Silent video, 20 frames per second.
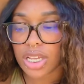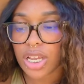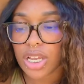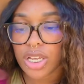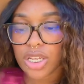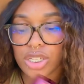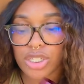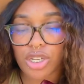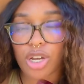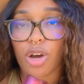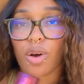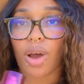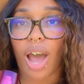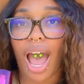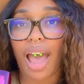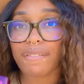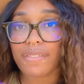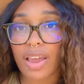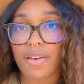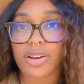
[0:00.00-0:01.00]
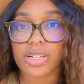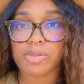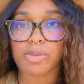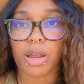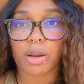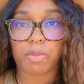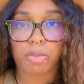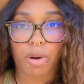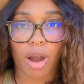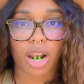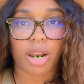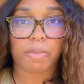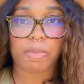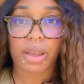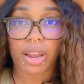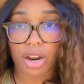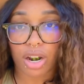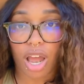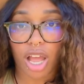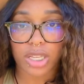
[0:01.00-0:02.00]
So I've never smelled Prada
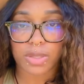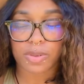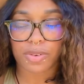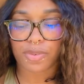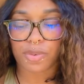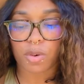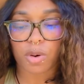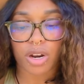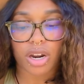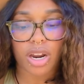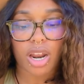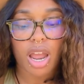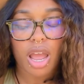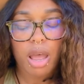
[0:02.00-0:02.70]
Paradox before,